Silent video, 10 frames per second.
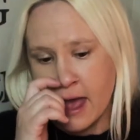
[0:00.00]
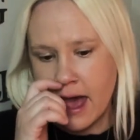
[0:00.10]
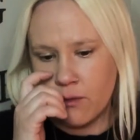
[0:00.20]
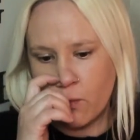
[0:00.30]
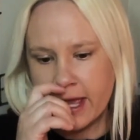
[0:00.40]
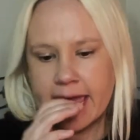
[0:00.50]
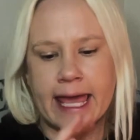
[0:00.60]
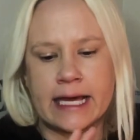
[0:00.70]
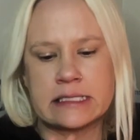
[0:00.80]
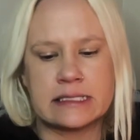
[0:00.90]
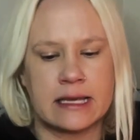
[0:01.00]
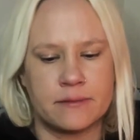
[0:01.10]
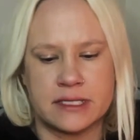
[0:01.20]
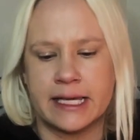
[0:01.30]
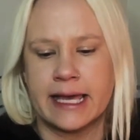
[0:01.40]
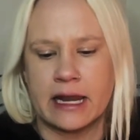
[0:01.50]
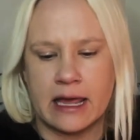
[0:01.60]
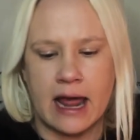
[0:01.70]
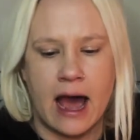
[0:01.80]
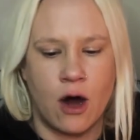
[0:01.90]
And we can't seem to get
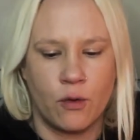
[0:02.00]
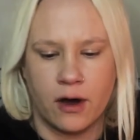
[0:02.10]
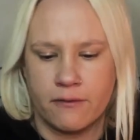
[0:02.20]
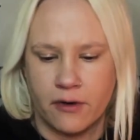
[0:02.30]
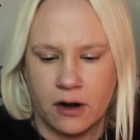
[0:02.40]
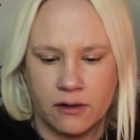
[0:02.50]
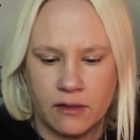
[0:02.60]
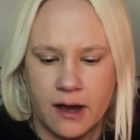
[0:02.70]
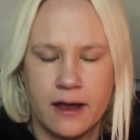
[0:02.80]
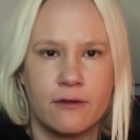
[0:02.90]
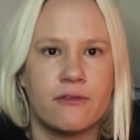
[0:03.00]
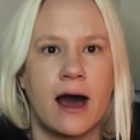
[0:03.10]
it out of our life,